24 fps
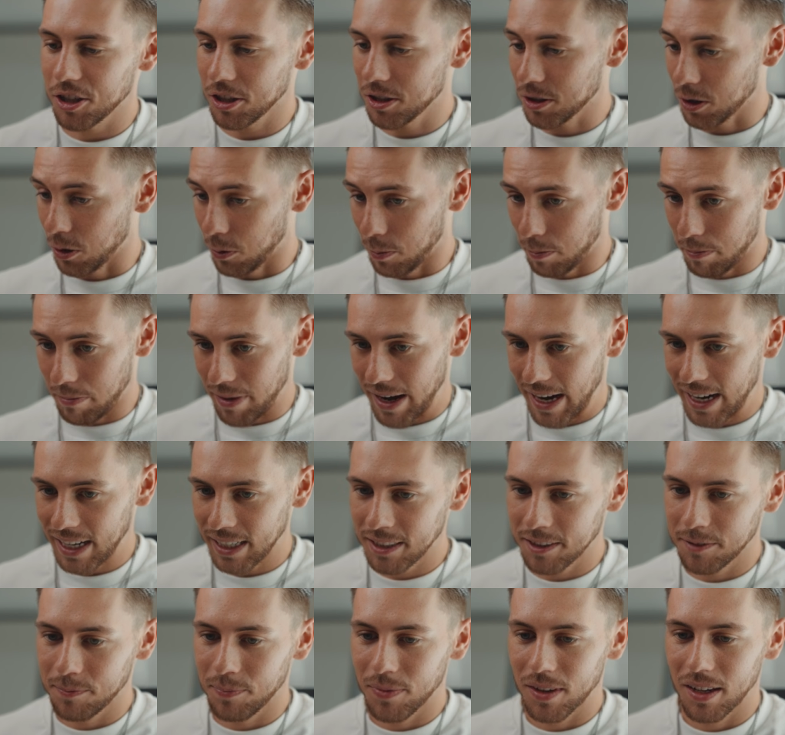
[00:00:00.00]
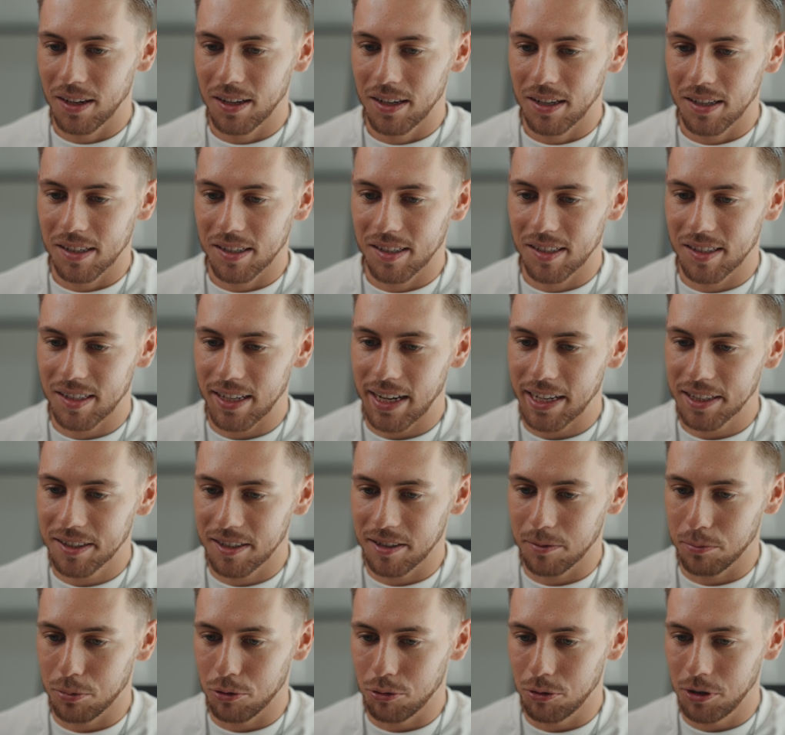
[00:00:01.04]
I just go back, set
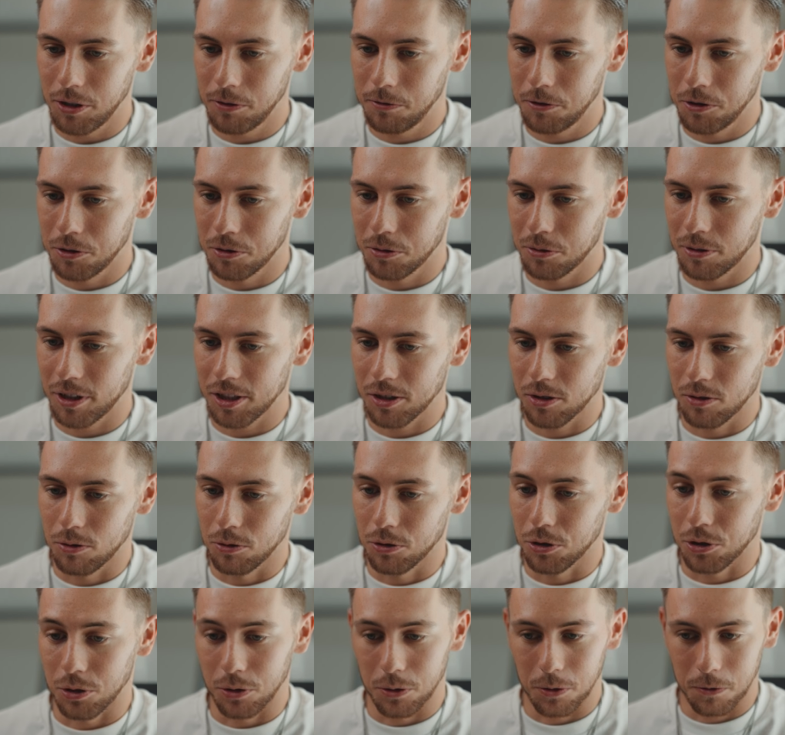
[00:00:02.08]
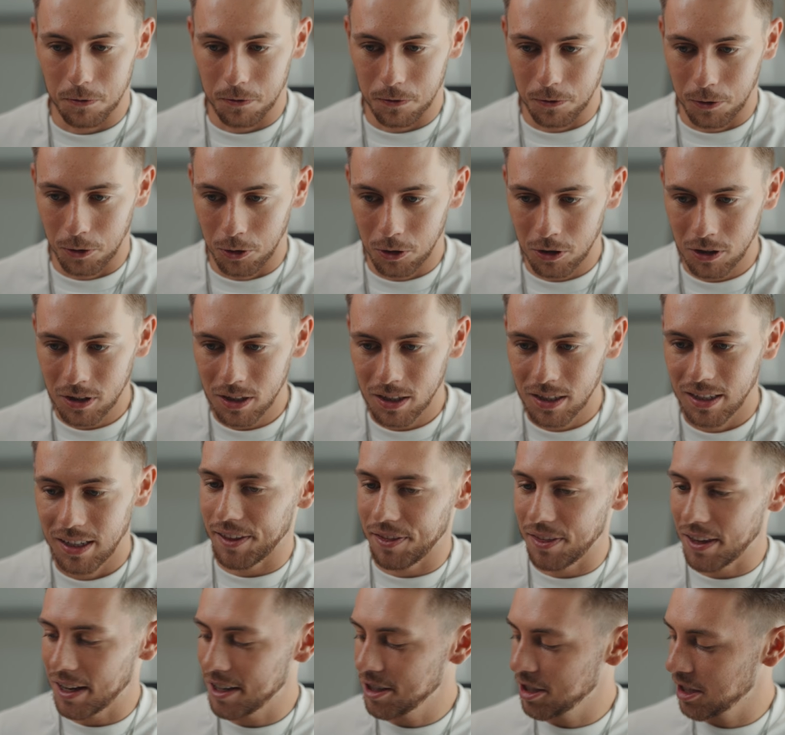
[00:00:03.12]
the preview resolution to full,
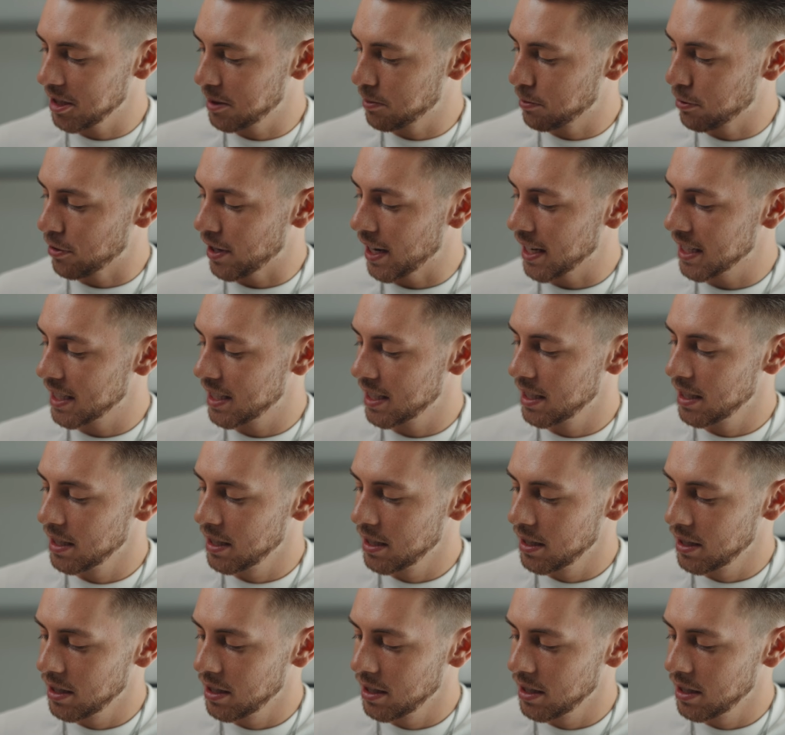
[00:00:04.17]
and then just press